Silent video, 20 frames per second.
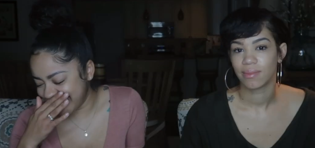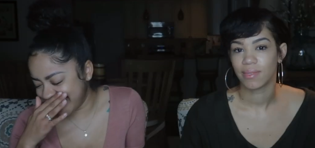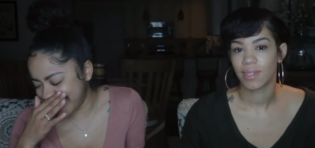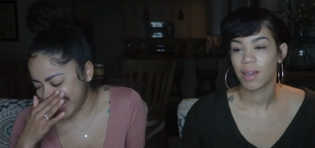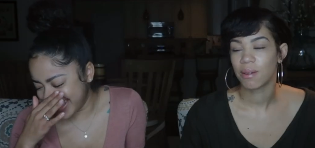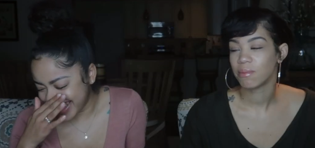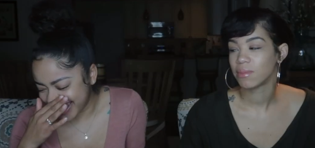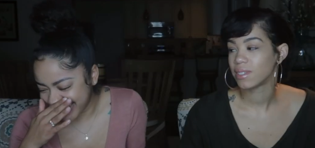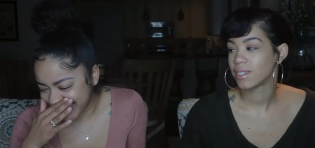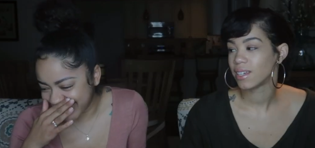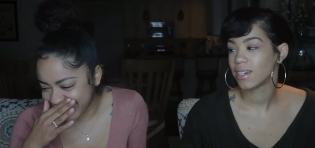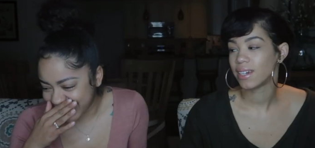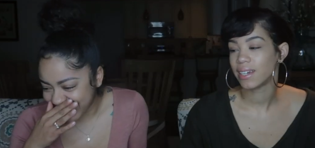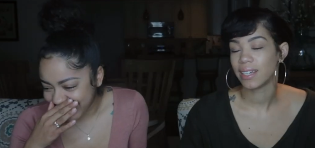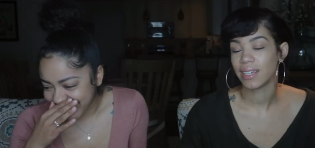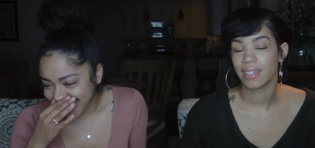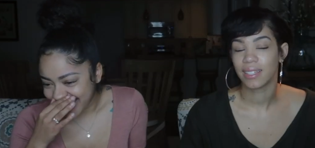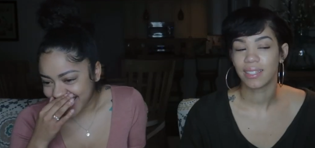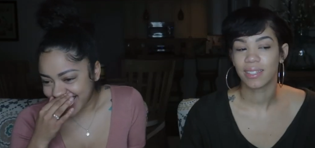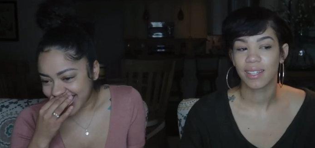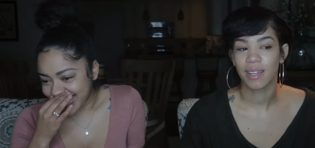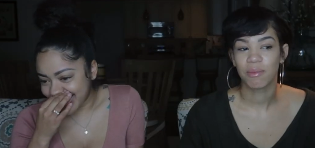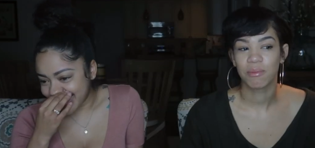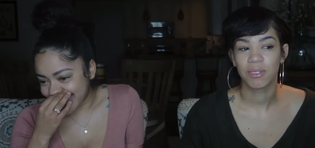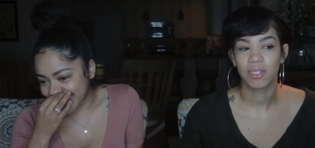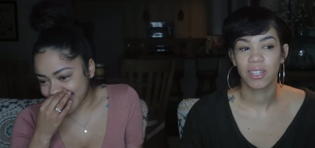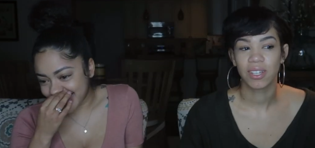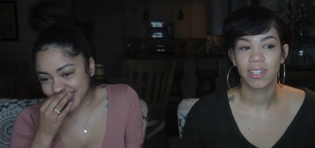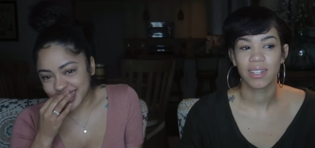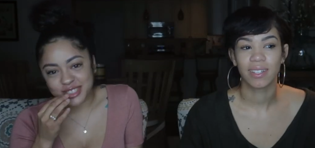Speaker 1: I'm serious, I'm
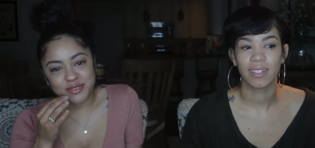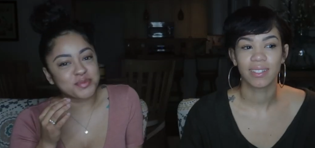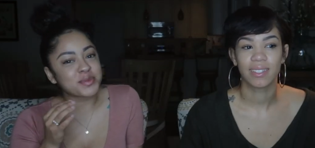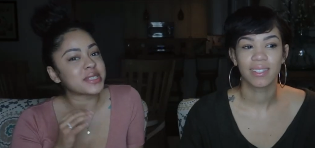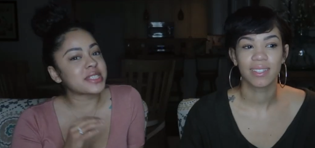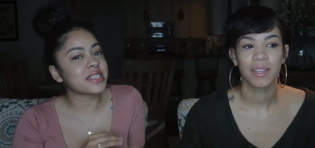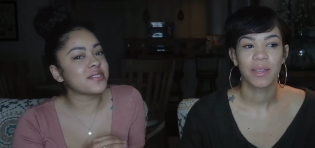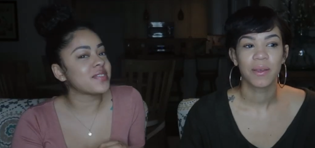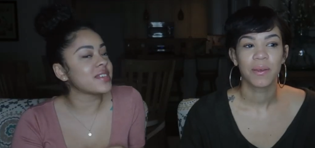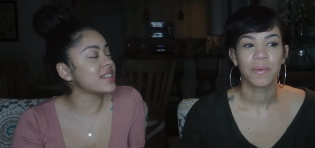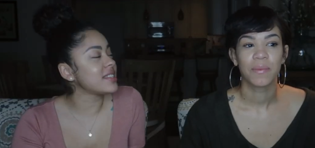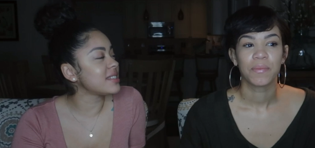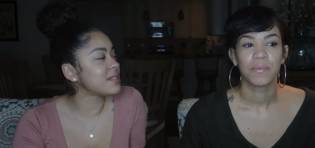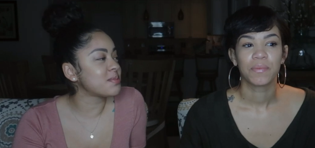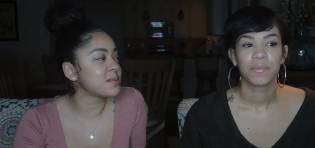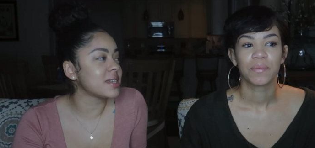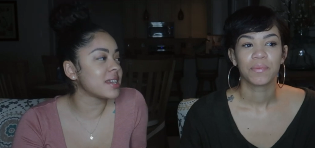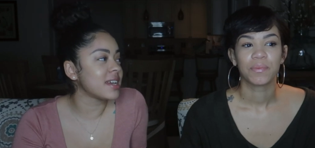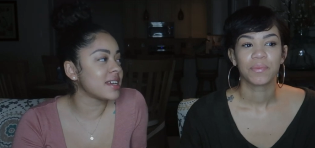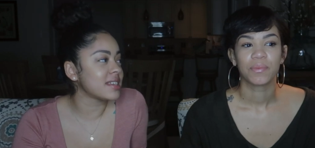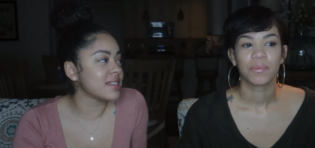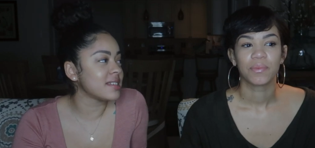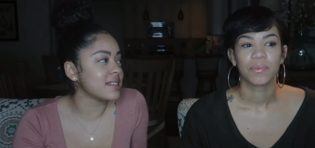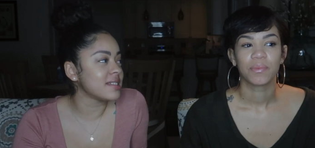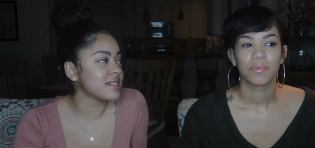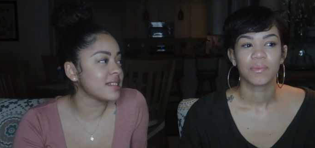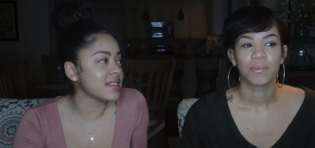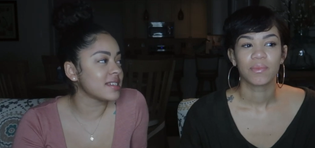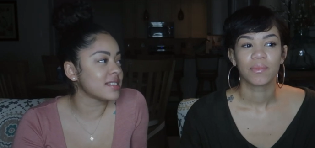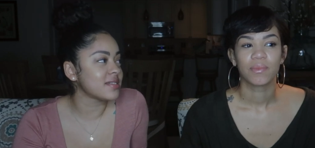serious. Specifically spaghetti,
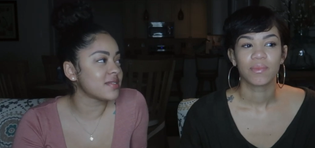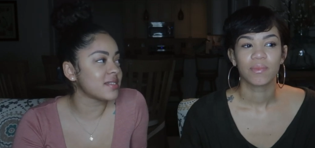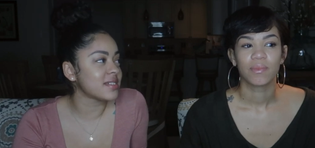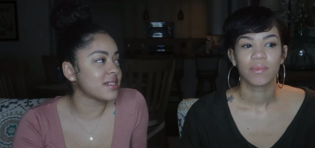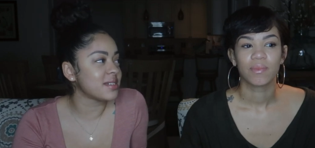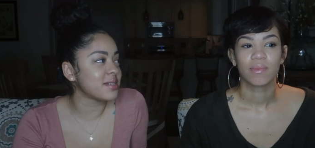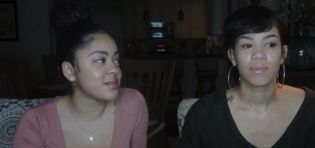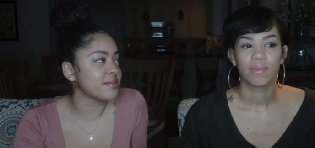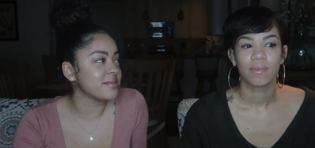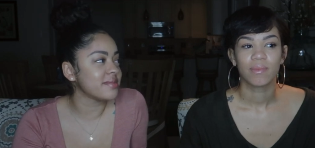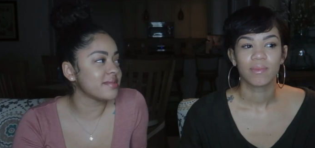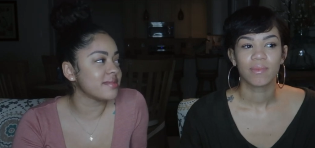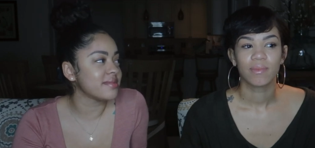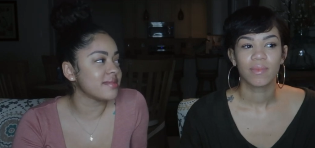thanks for um